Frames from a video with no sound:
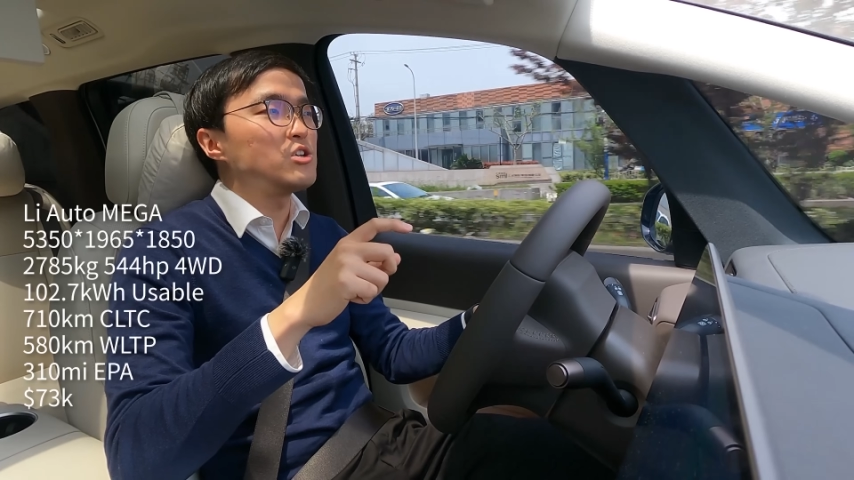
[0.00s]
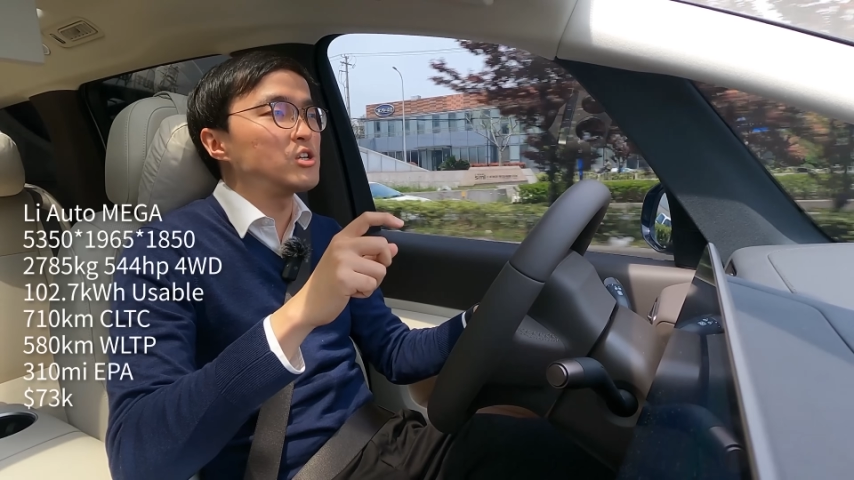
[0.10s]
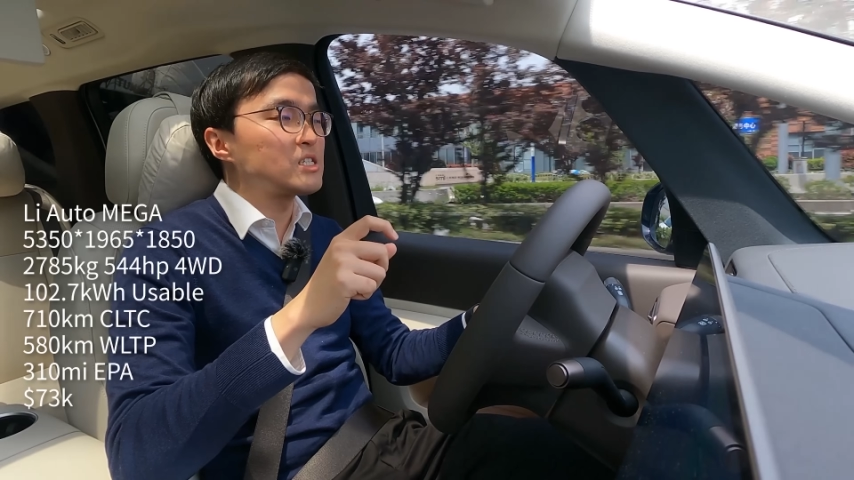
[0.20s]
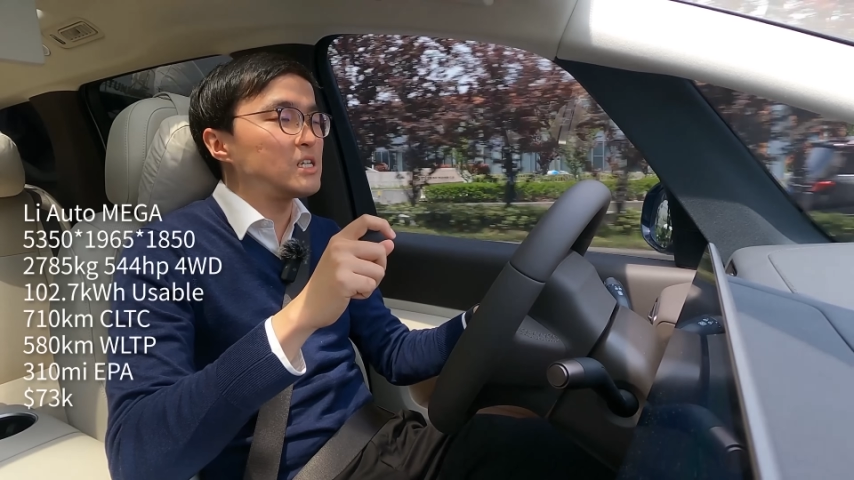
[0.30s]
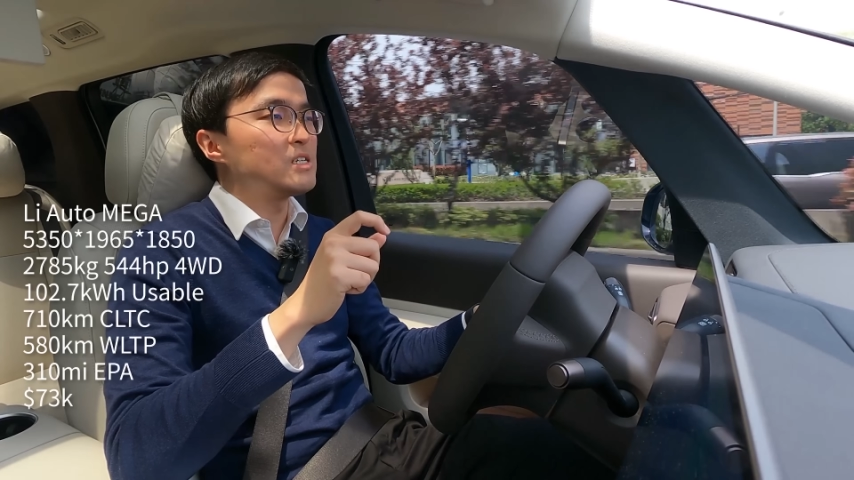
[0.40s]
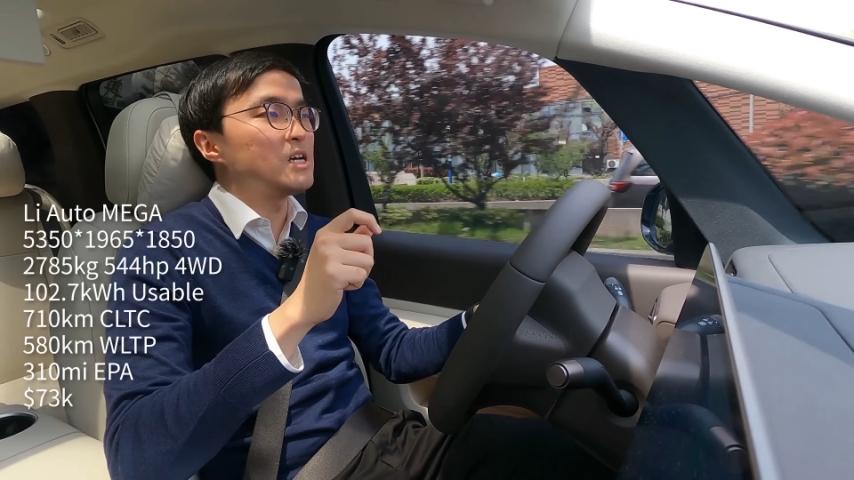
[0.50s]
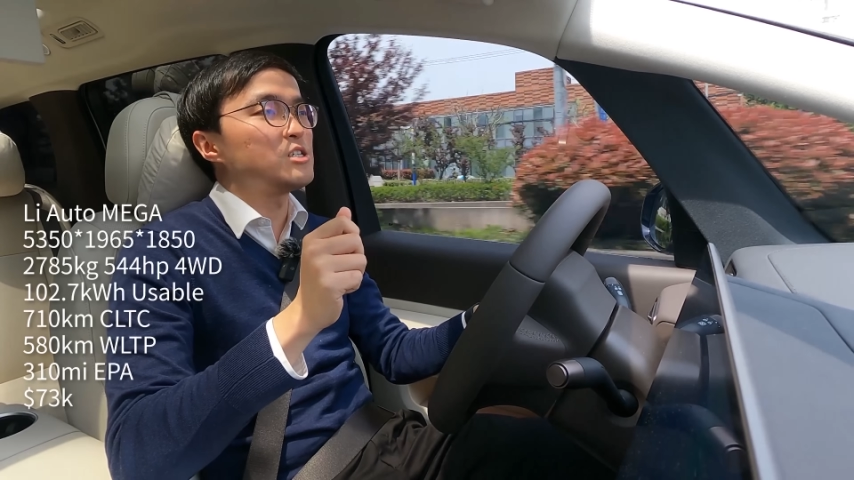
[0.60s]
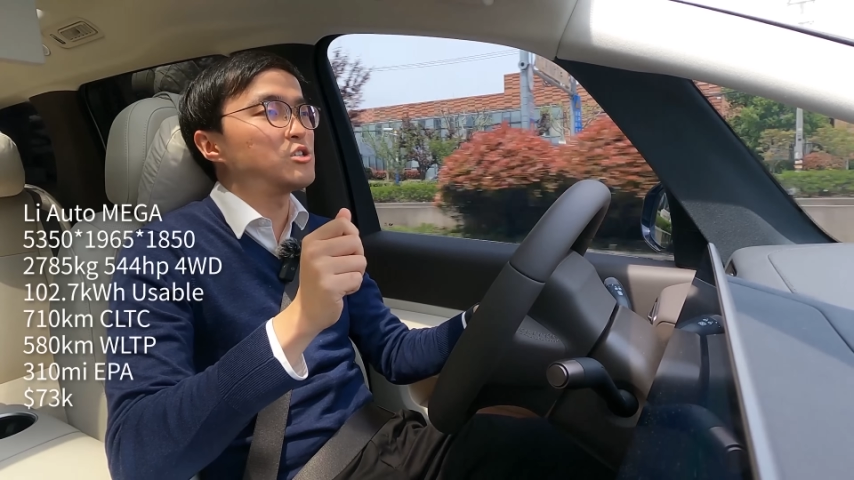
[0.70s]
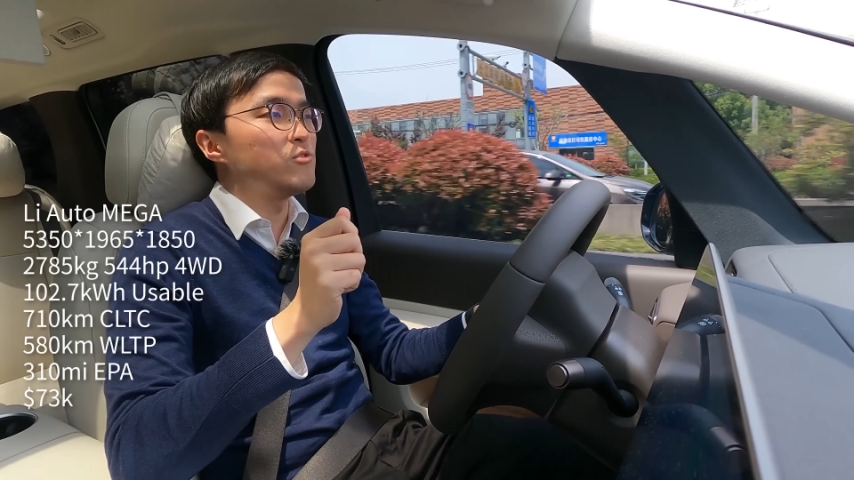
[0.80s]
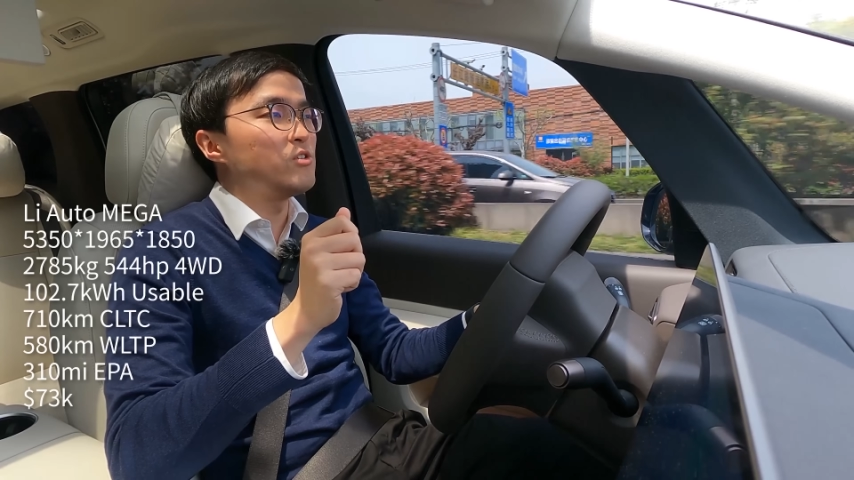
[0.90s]
extender
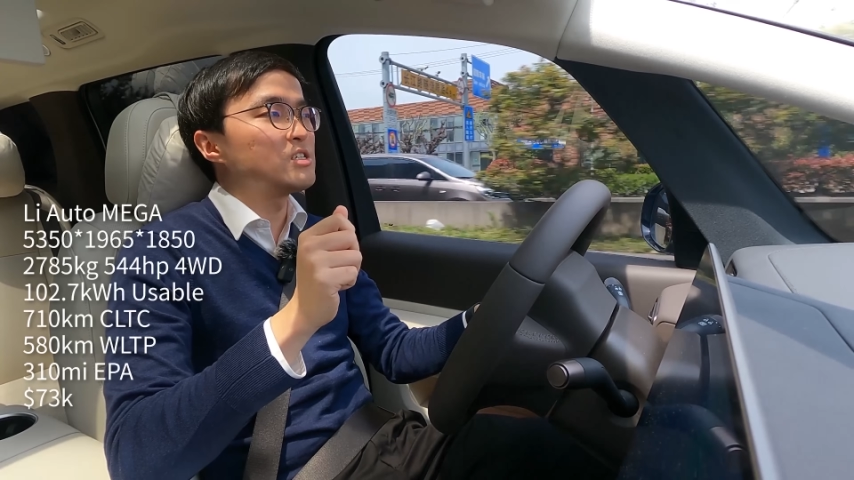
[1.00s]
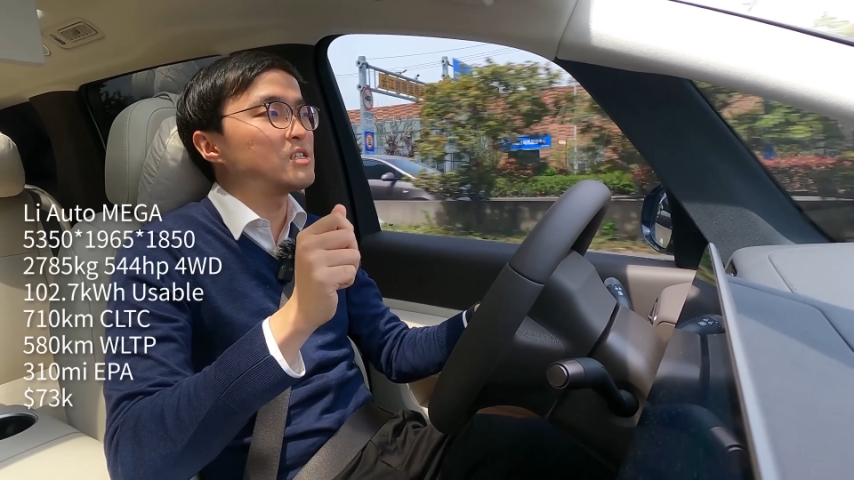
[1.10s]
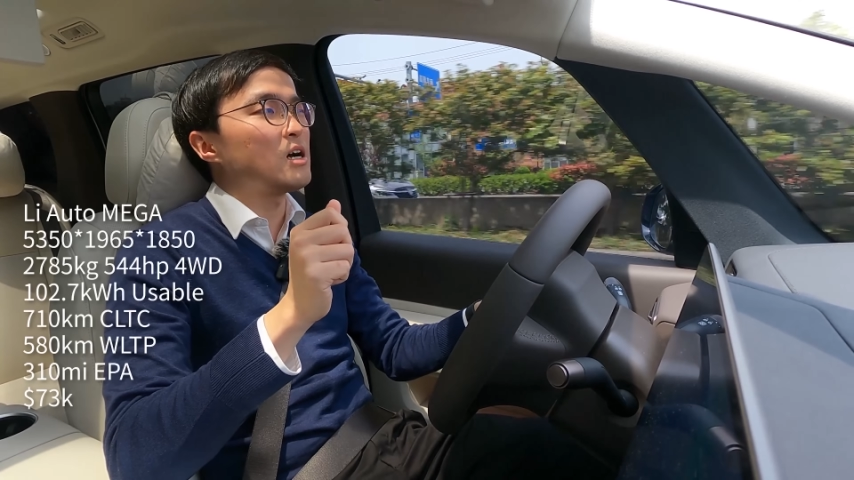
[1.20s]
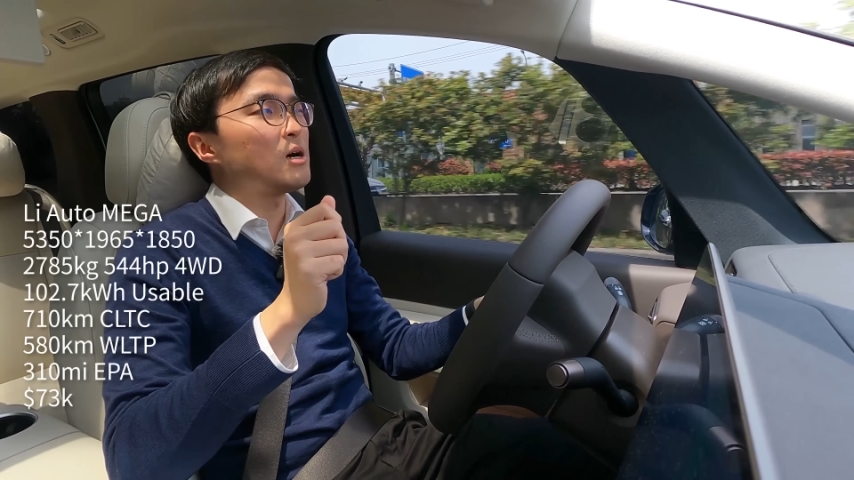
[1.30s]
SUVs that